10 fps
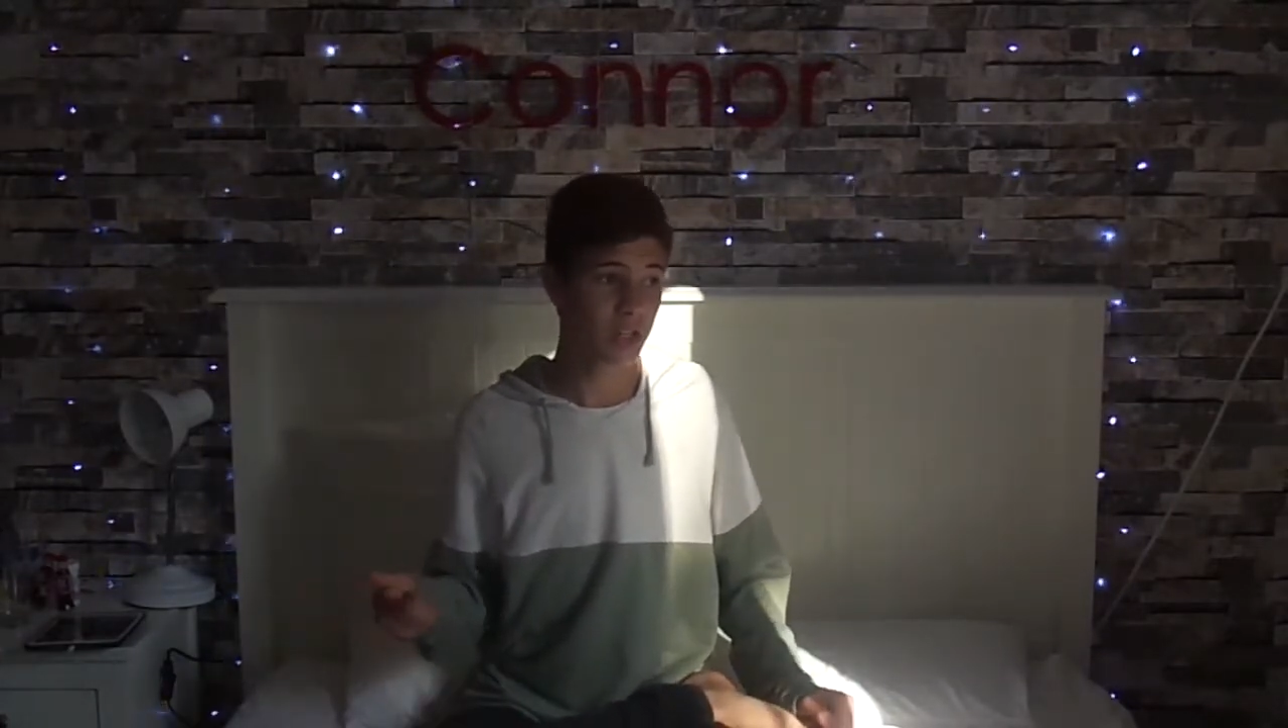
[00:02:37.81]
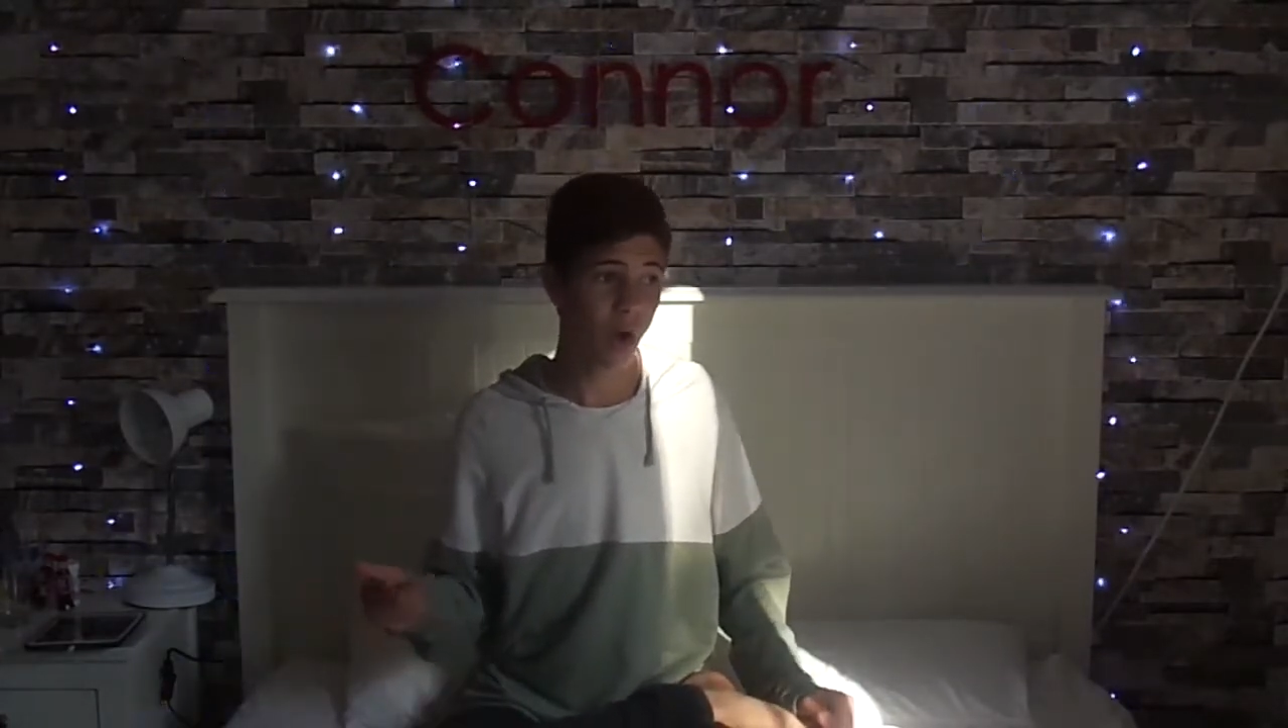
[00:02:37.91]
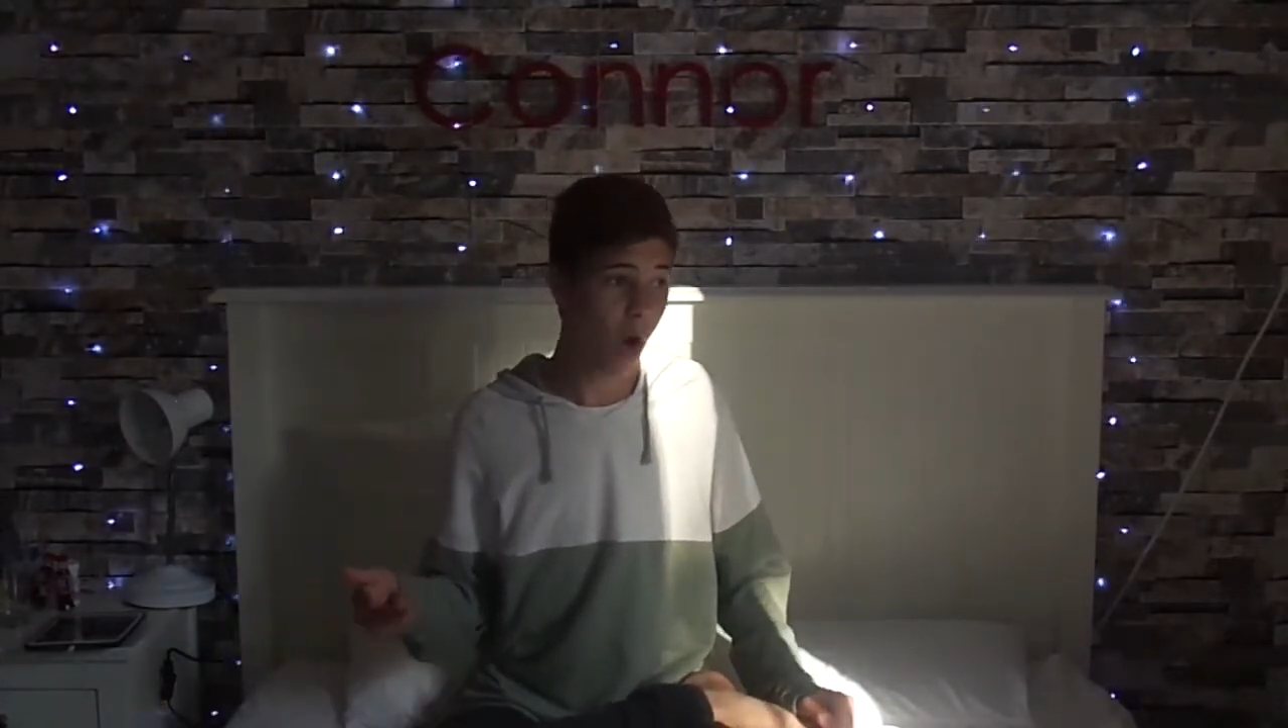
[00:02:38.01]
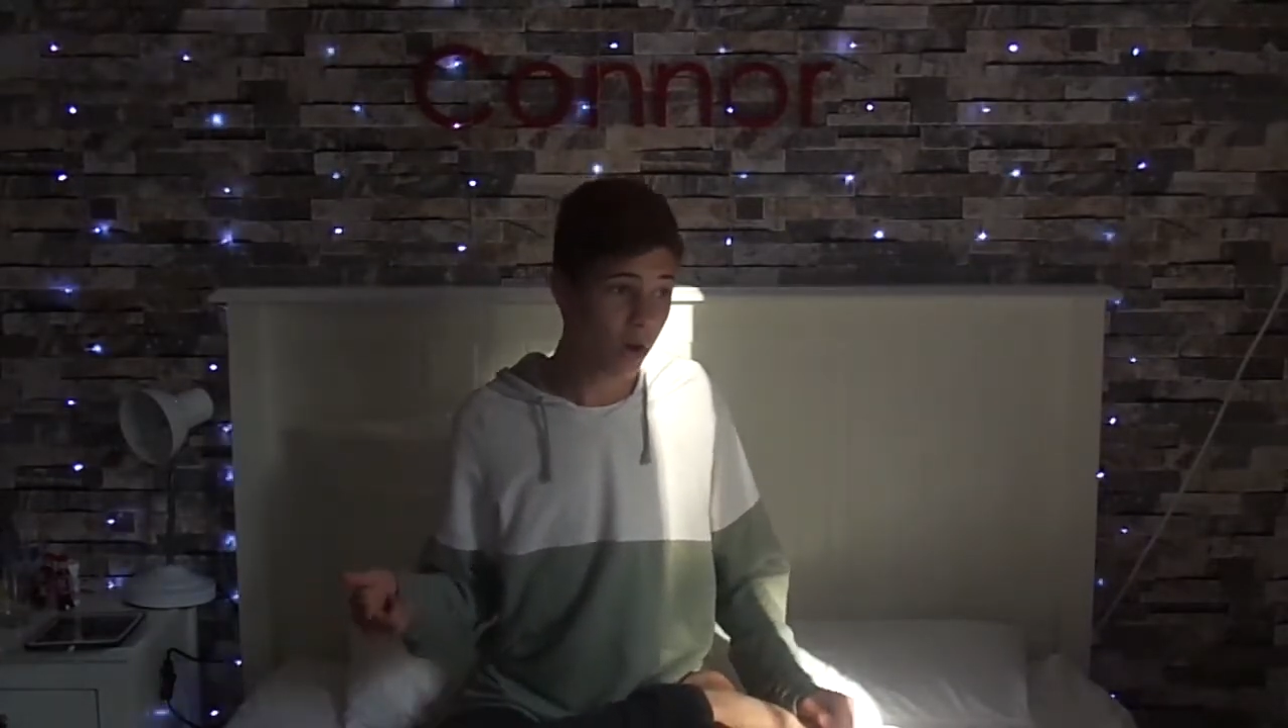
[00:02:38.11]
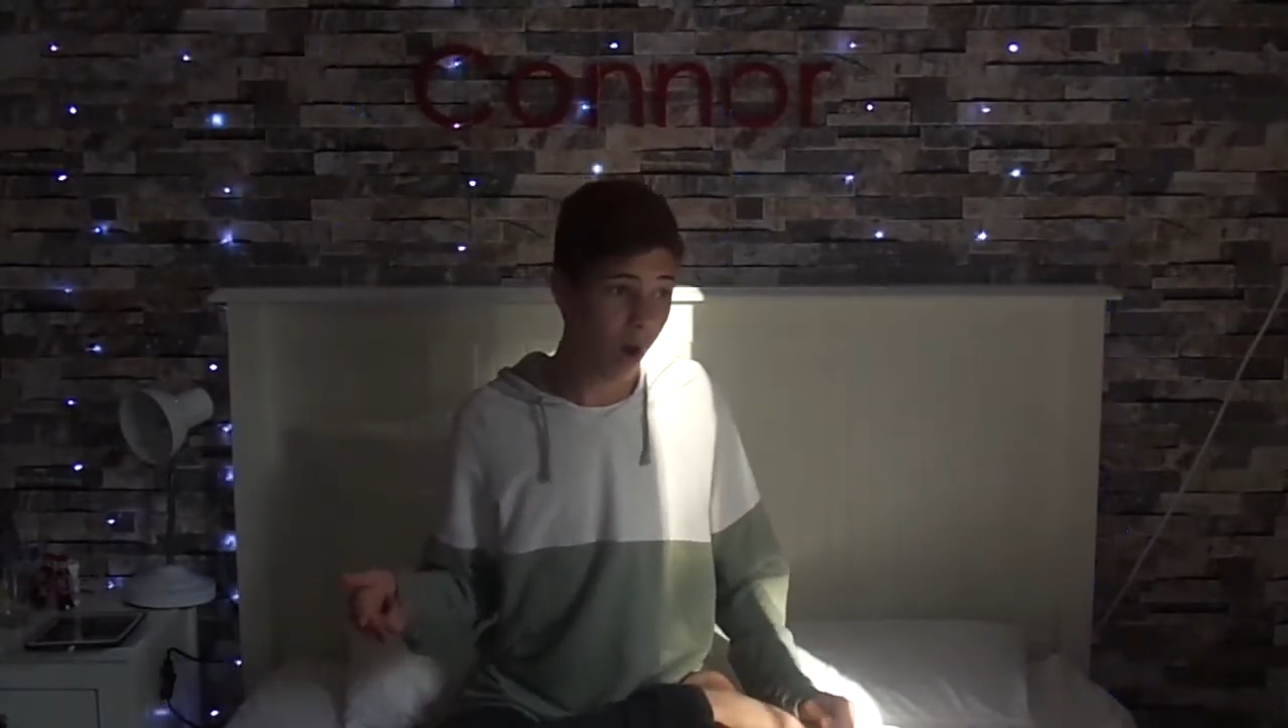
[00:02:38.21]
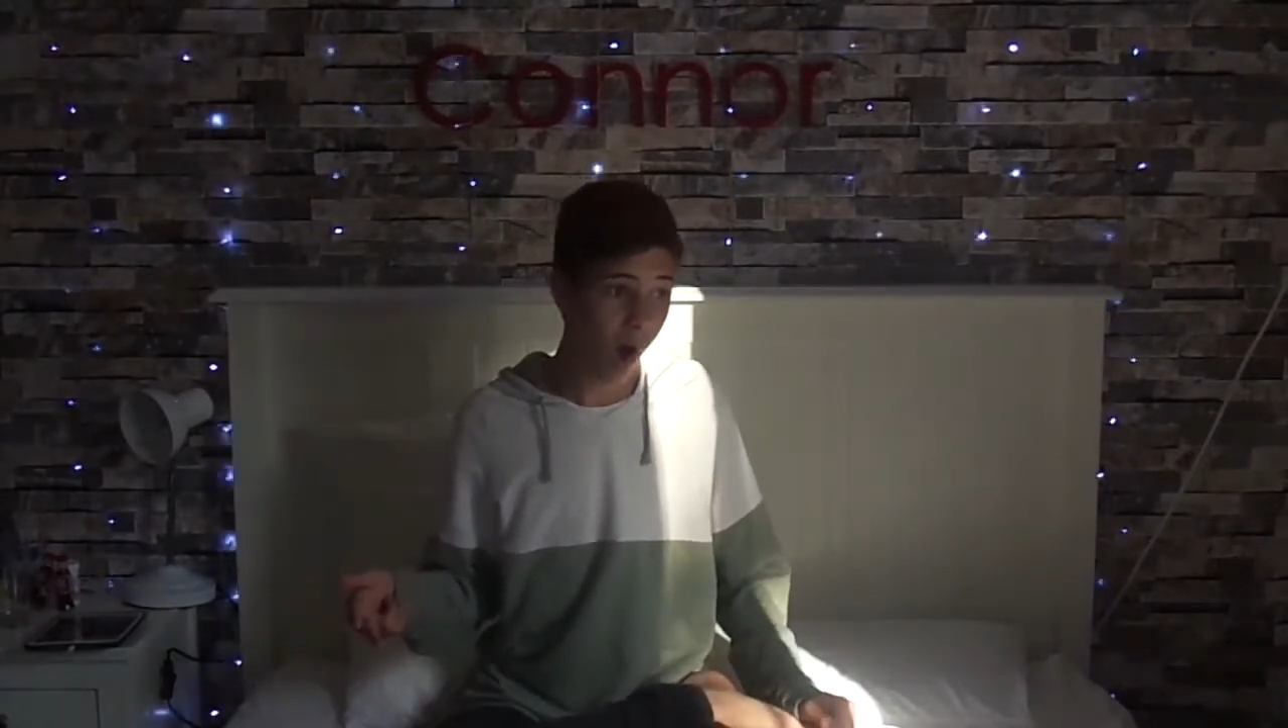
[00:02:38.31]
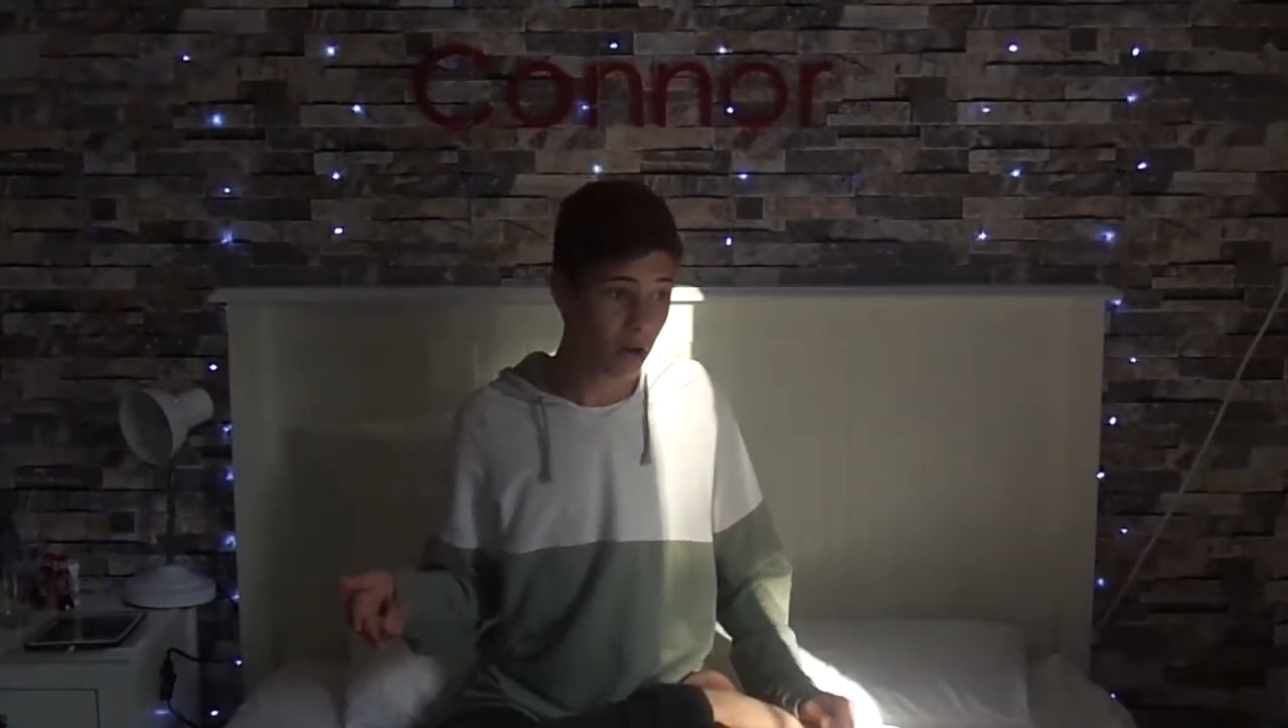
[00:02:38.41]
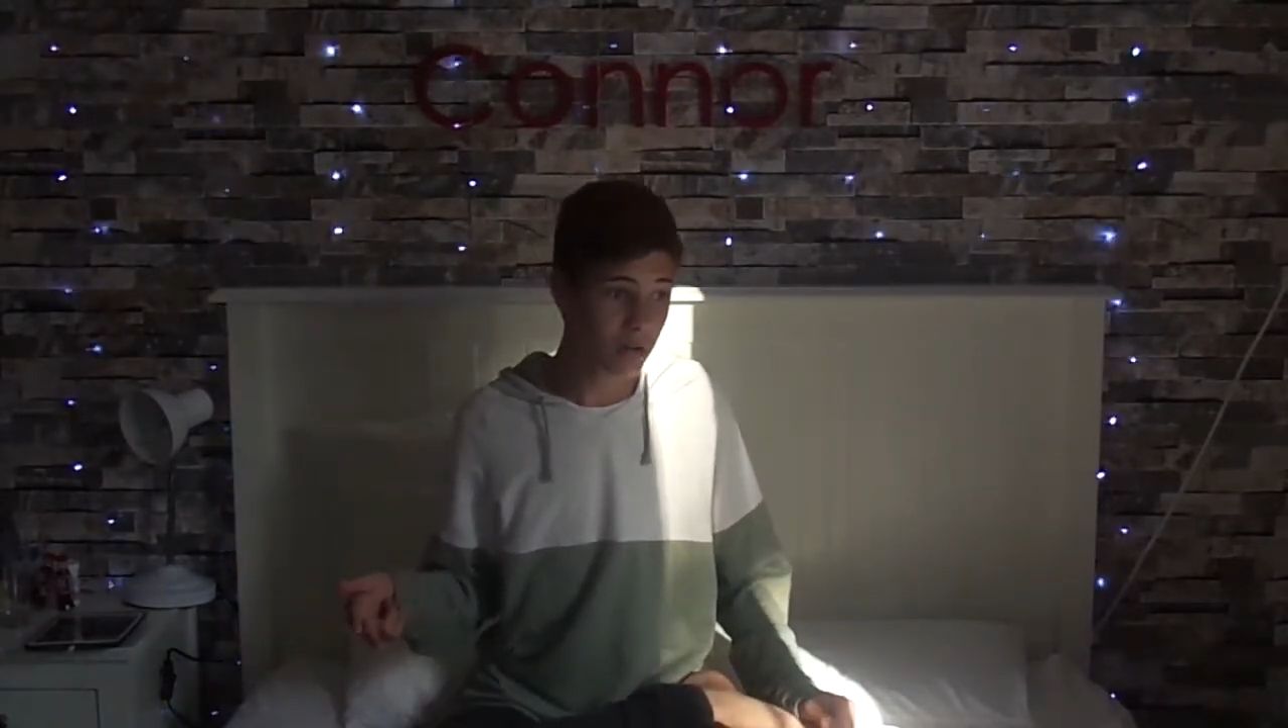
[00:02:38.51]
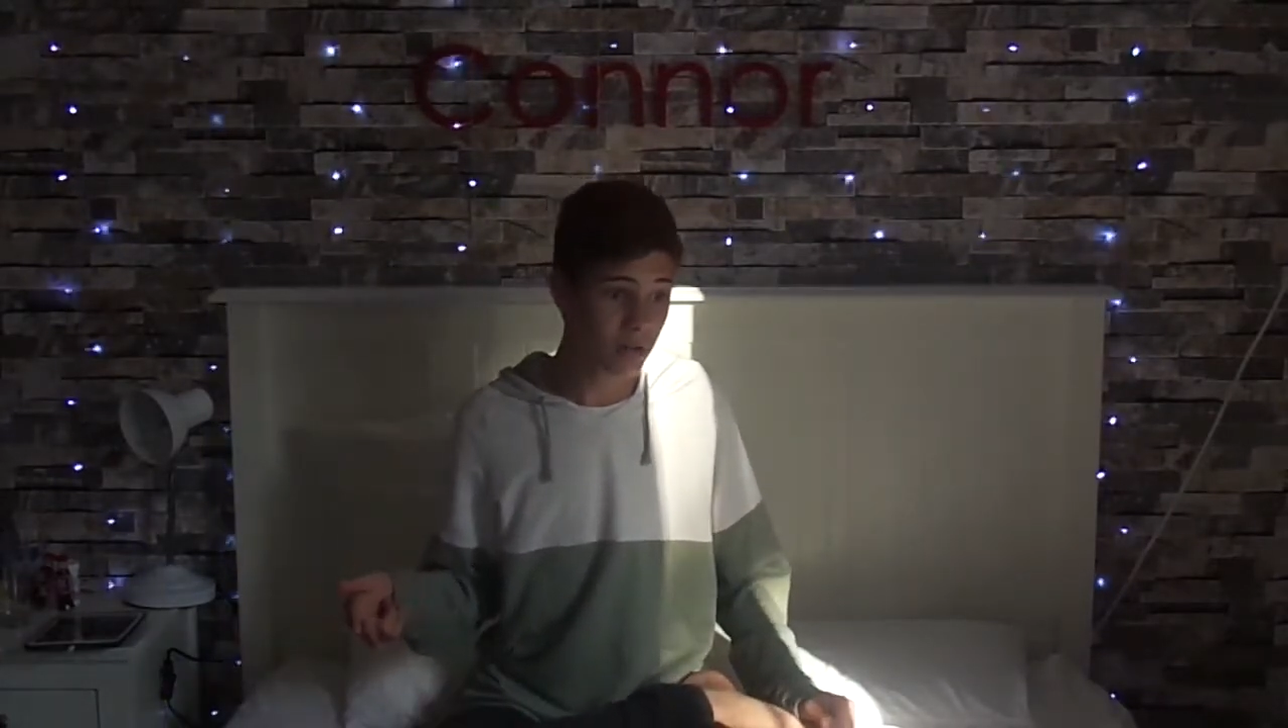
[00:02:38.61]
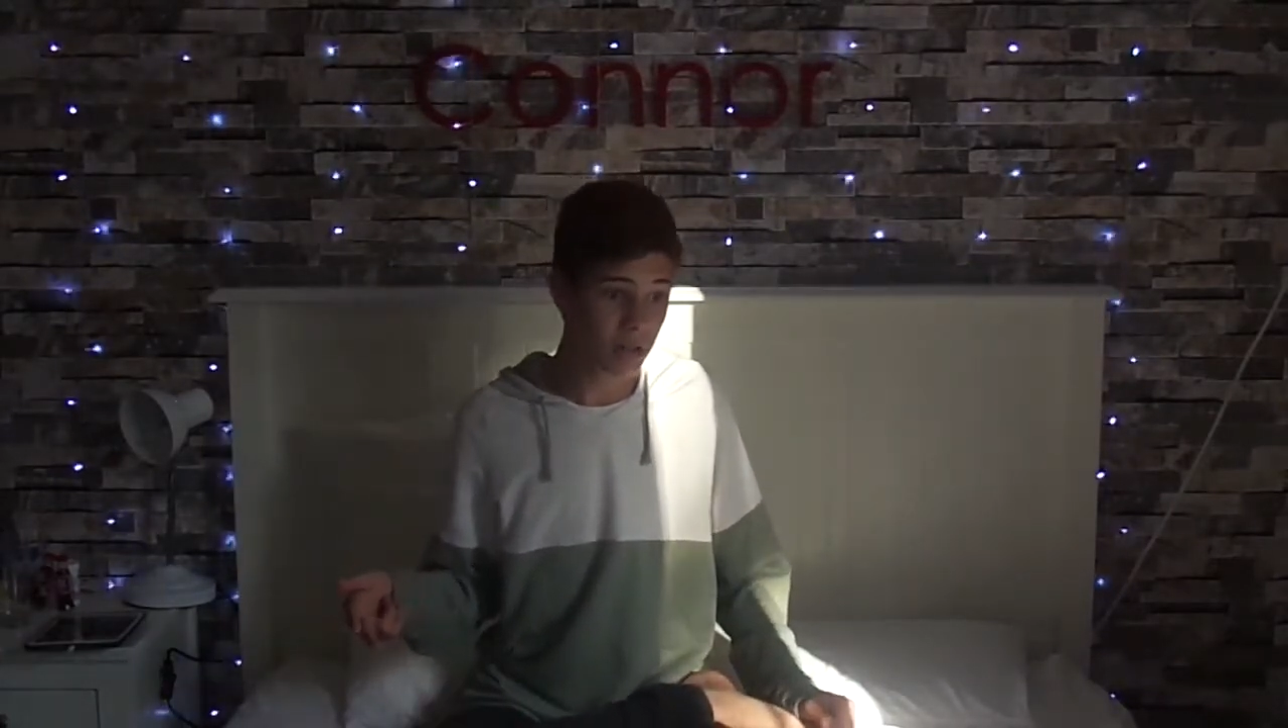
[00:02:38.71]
Con,